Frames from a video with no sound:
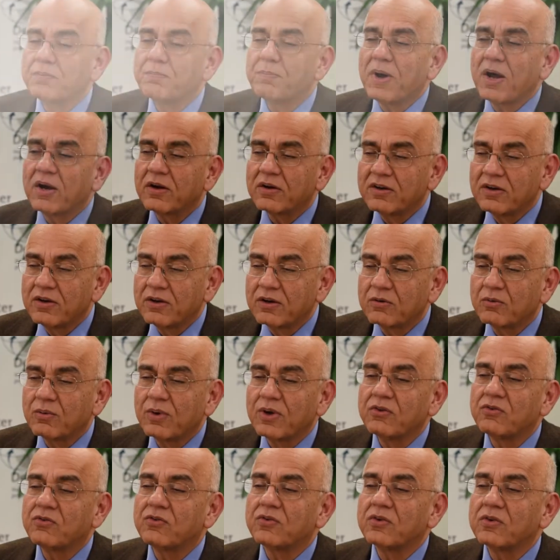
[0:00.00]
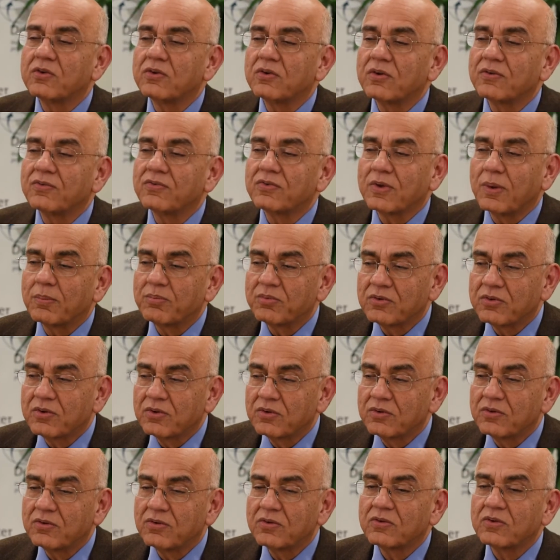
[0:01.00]
it's partly a question of
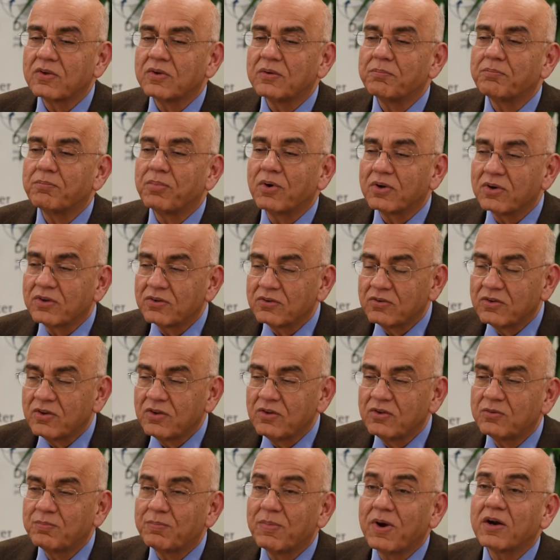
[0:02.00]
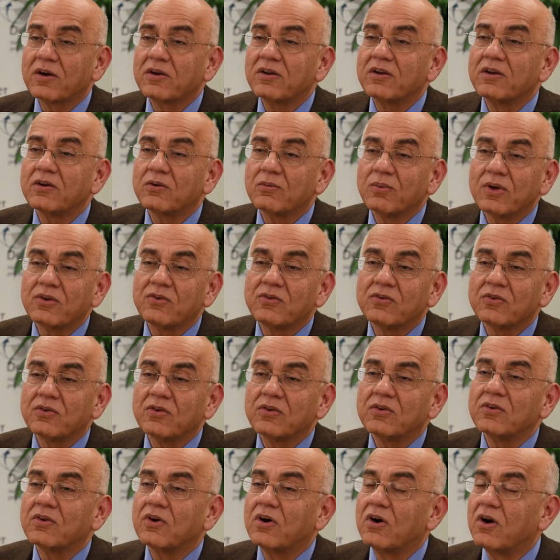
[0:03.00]
substance and policies, partly a
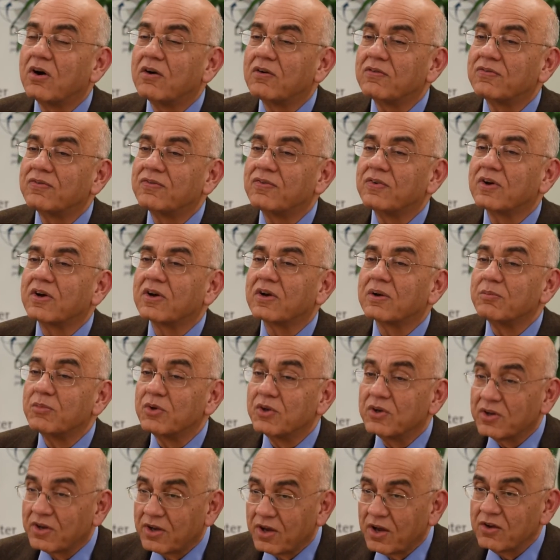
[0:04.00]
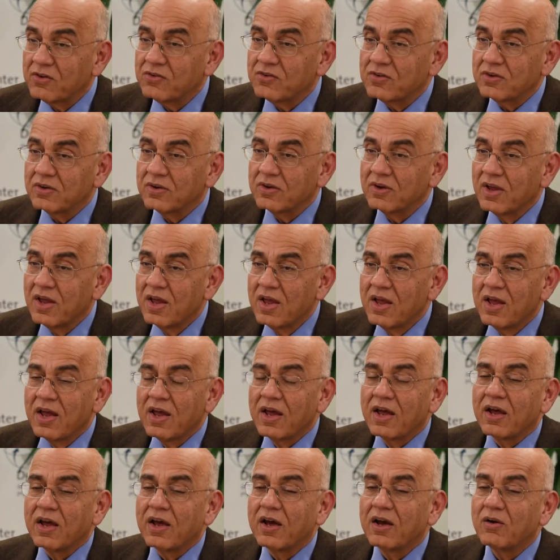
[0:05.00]
question of communication.
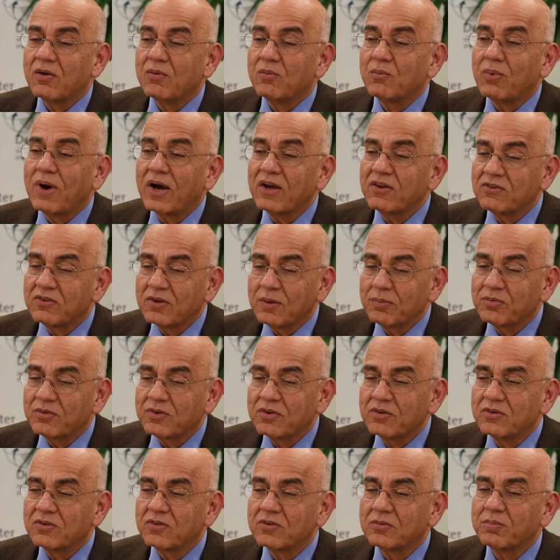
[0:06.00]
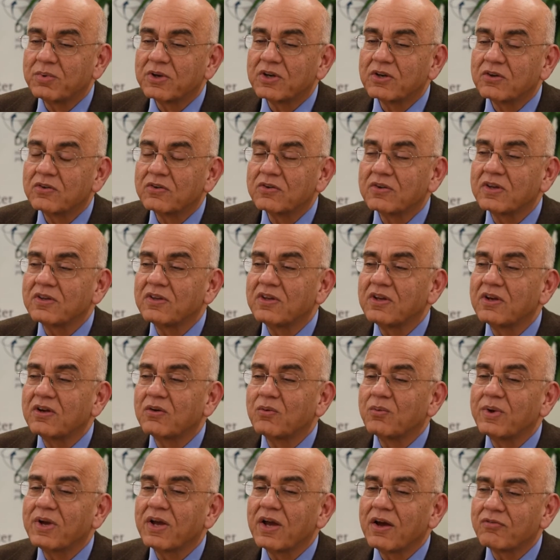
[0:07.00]
Why substance? Because I
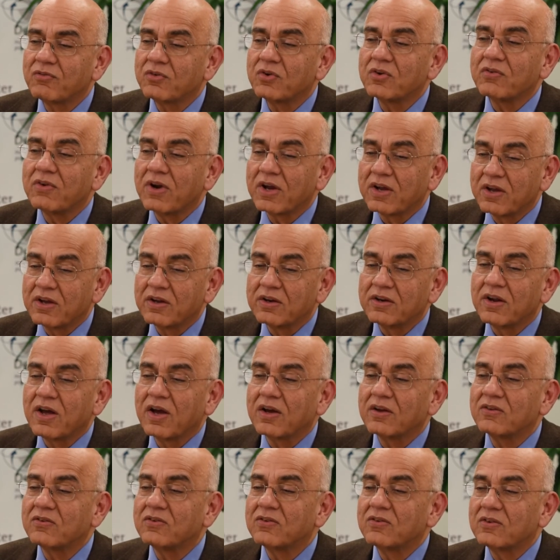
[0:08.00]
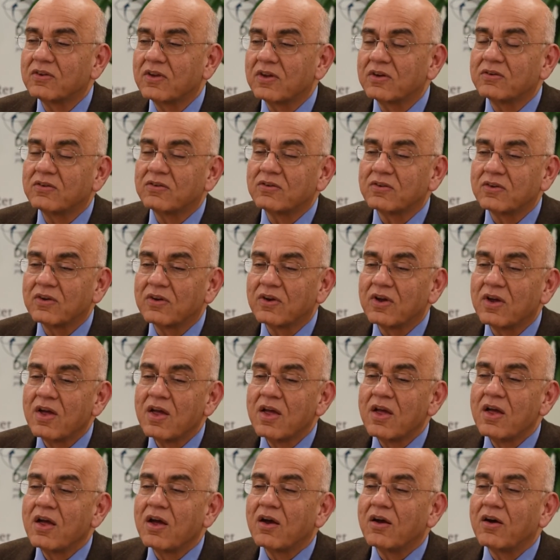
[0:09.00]
think we have to recognize that
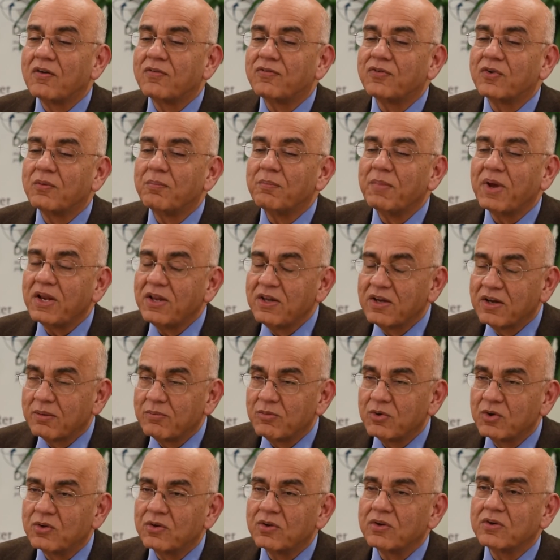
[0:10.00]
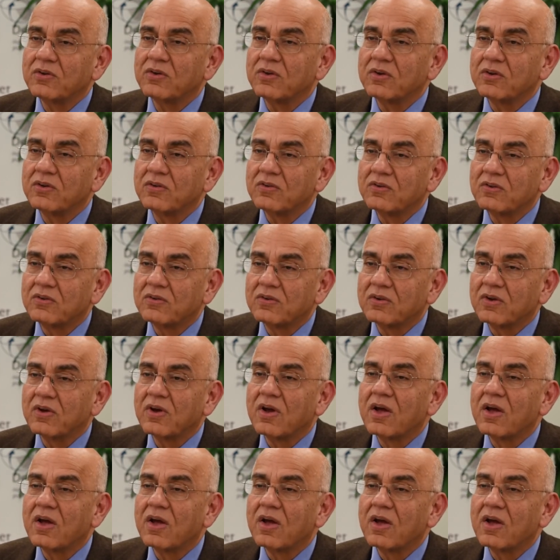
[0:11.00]
for many communities